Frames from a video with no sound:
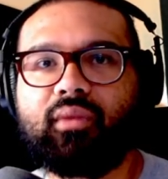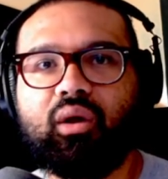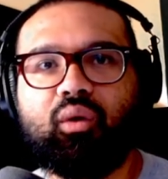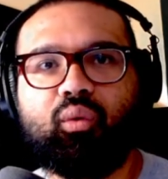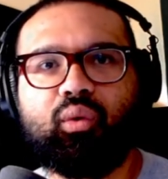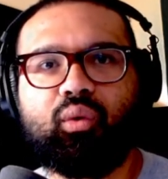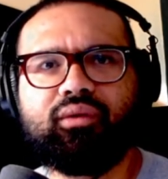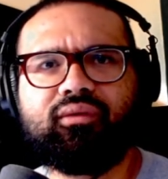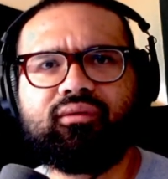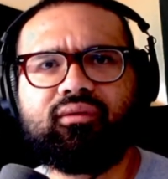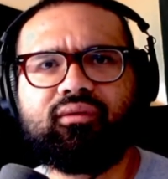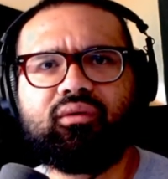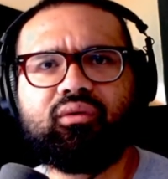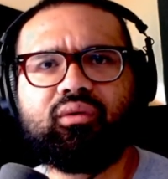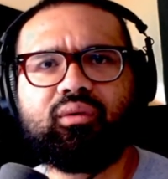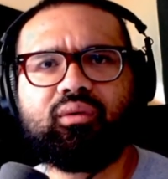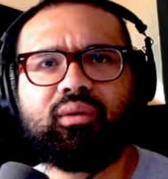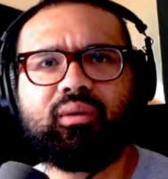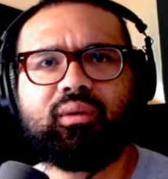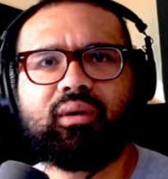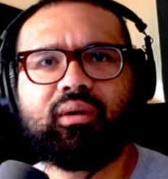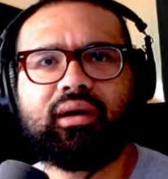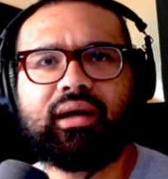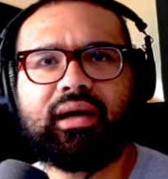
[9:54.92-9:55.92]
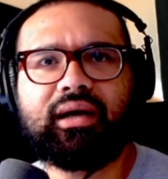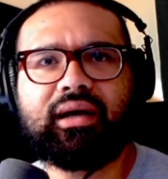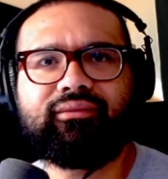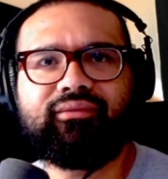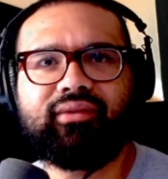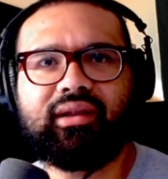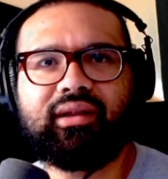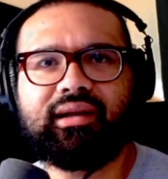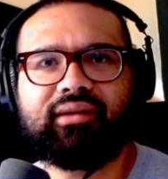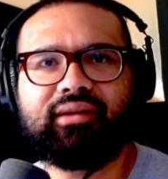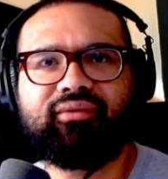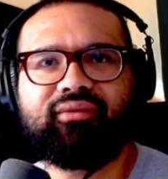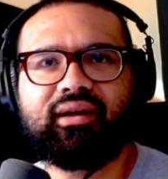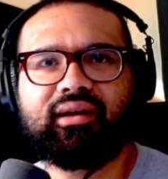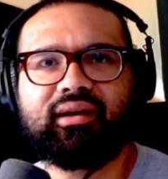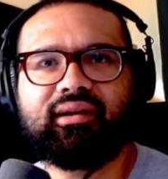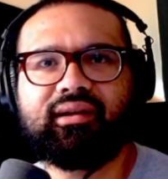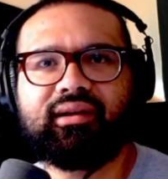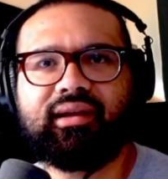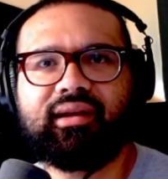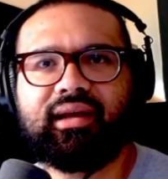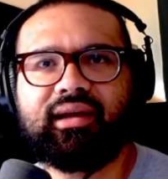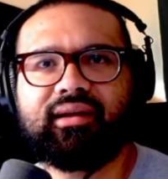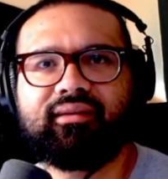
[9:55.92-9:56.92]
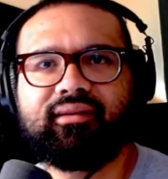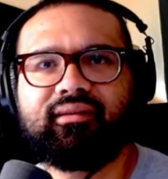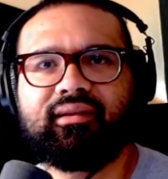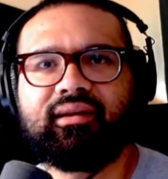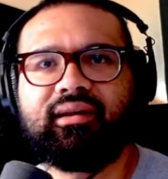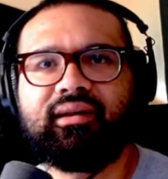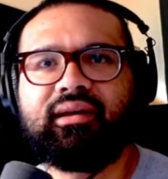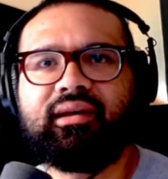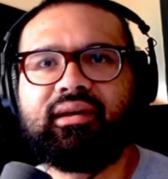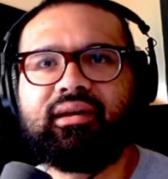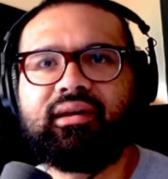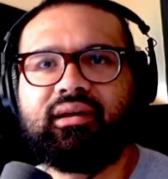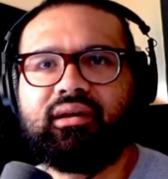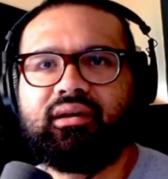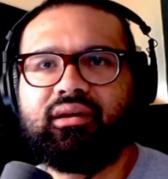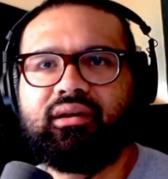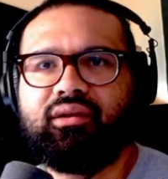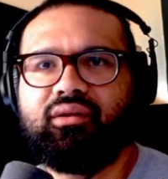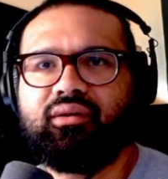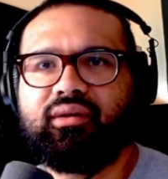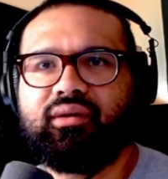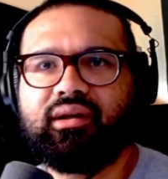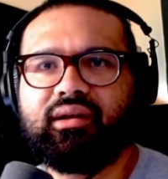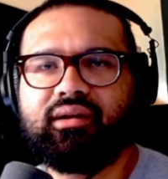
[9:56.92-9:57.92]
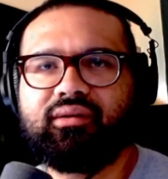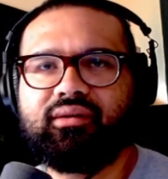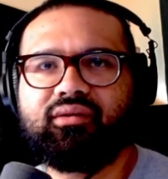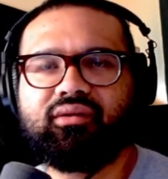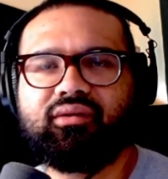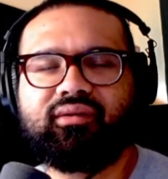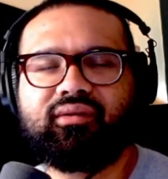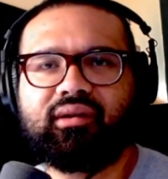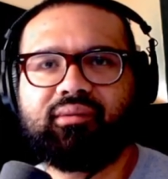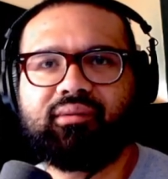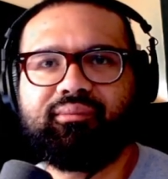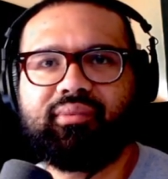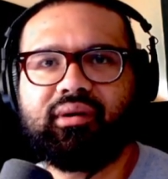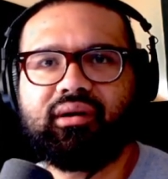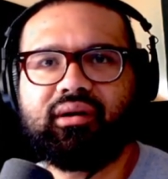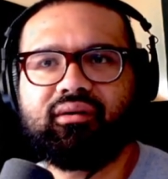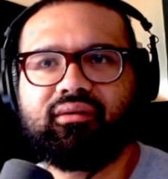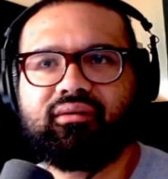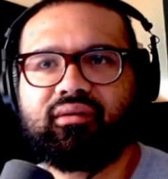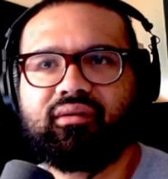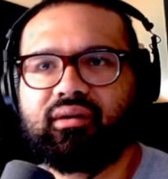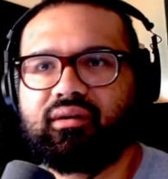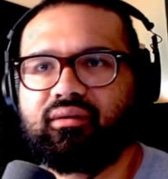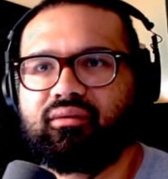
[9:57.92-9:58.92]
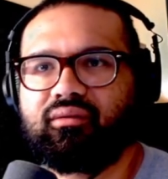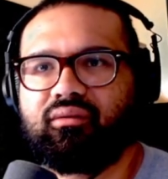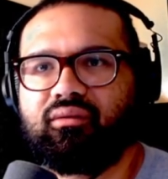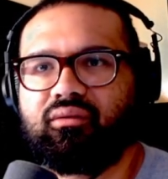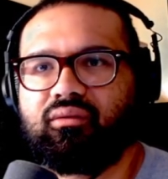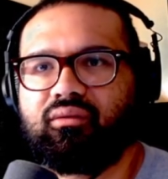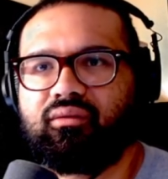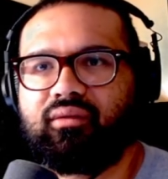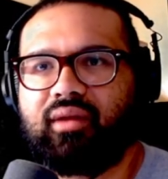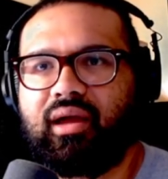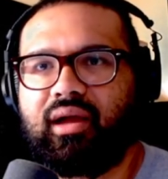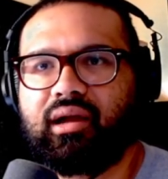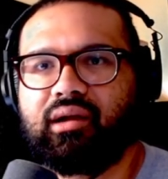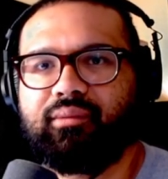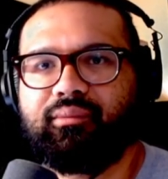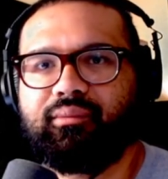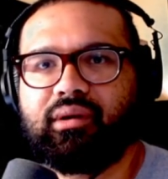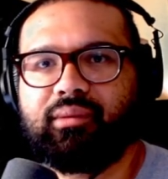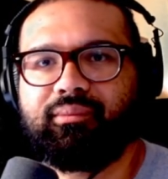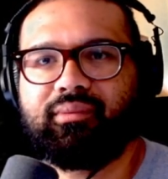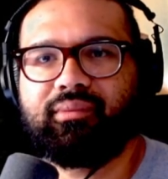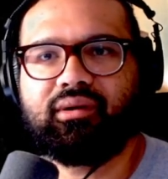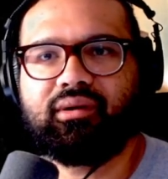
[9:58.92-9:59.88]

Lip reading: Once you have Letvec in hand, you can. So it's like bugs. I guess you stack them up